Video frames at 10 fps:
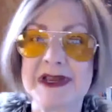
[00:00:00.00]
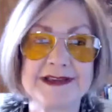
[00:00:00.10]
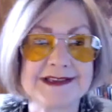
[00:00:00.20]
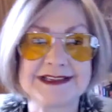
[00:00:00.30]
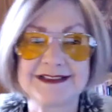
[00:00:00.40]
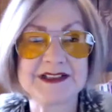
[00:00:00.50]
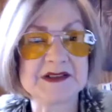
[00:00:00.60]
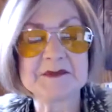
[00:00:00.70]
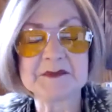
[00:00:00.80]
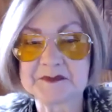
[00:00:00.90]
Has over, he
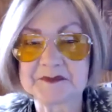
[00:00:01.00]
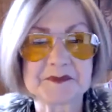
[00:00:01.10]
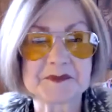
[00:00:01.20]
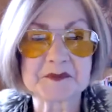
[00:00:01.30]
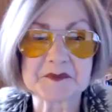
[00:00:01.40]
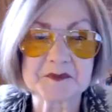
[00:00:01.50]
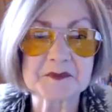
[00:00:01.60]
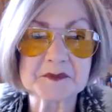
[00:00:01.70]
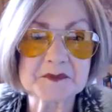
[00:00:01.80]
has over 3 million